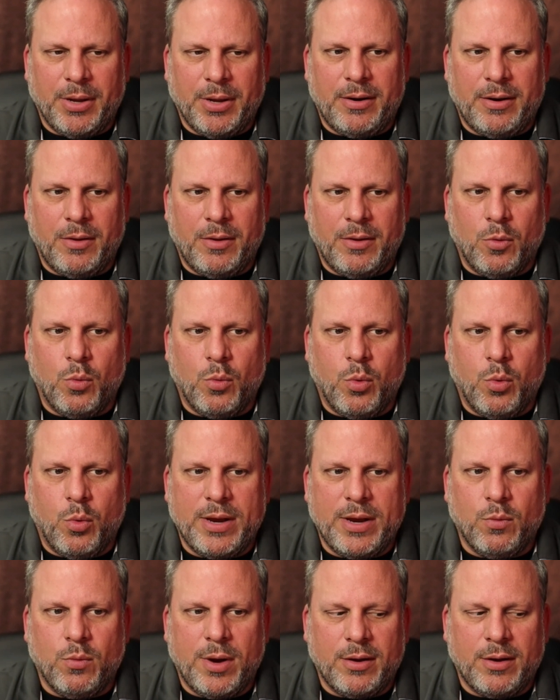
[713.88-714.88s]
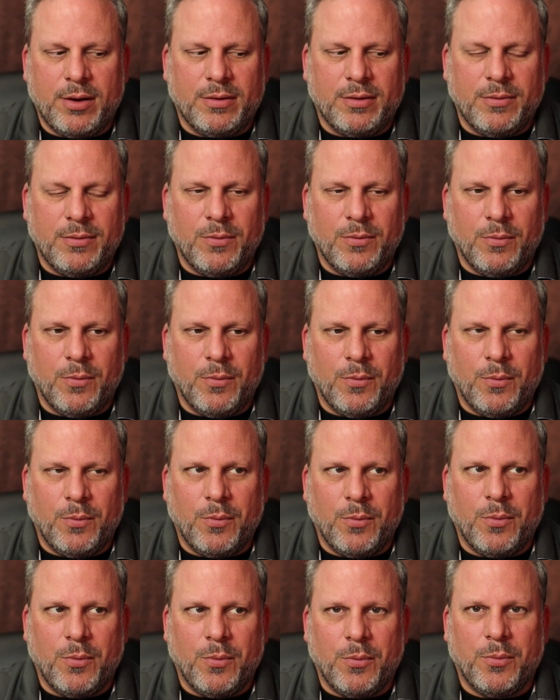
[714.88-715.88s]
but we
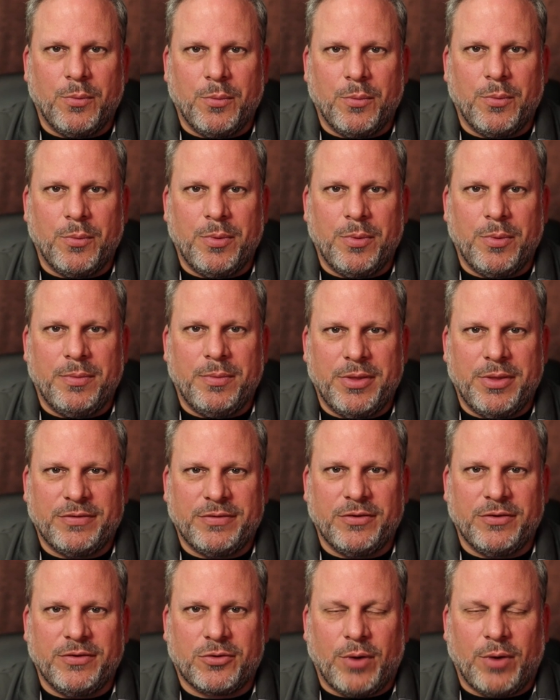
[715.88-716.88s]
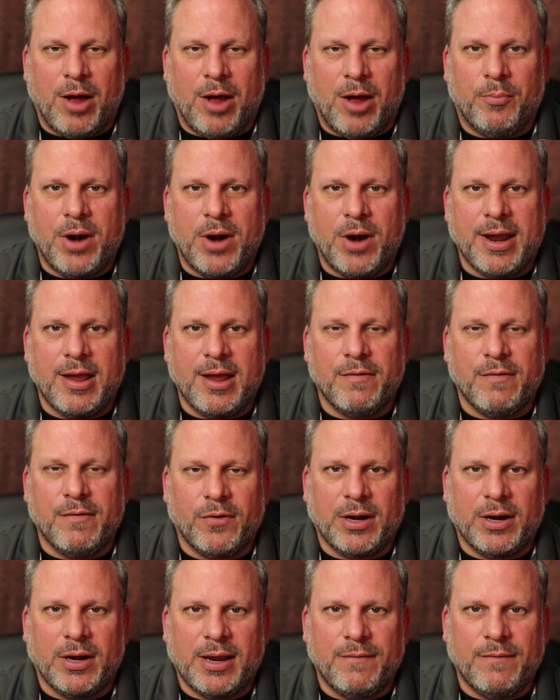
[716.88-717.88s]
this is groundbreaking
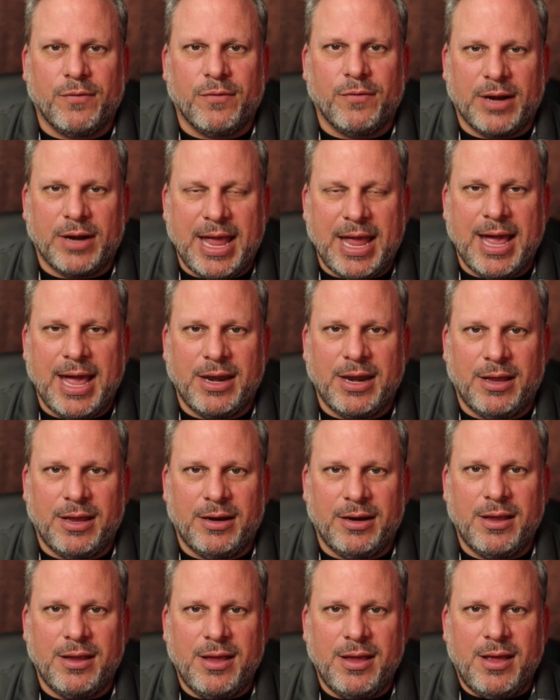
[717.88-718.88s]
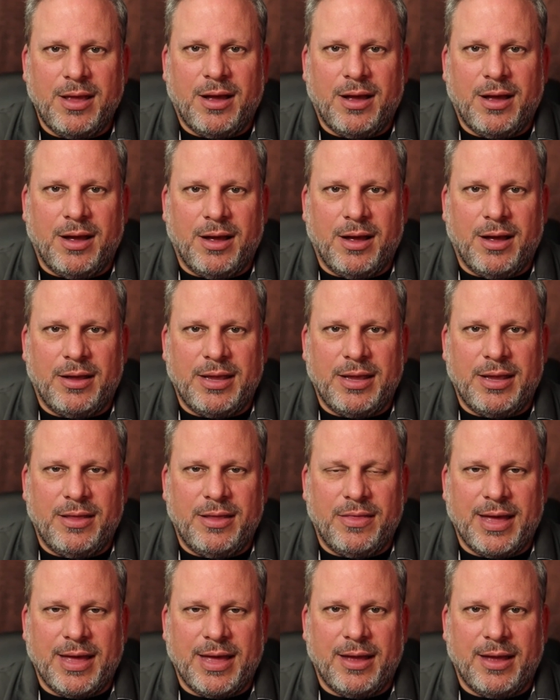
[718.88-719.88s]
for Canon
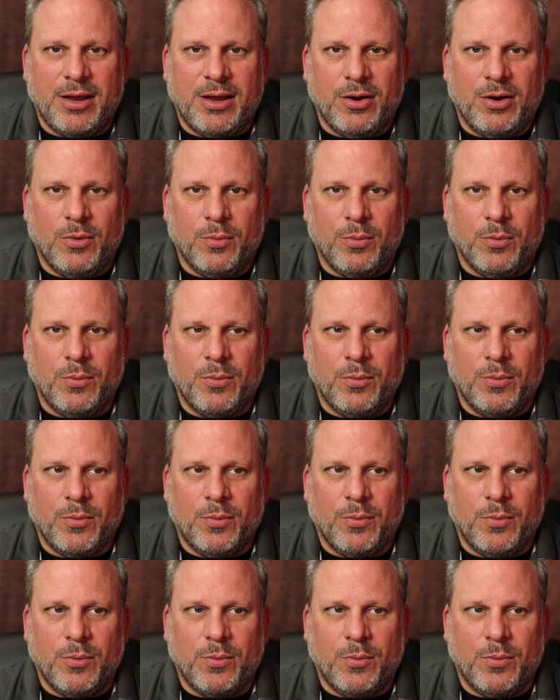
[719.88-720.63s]
in that, you know,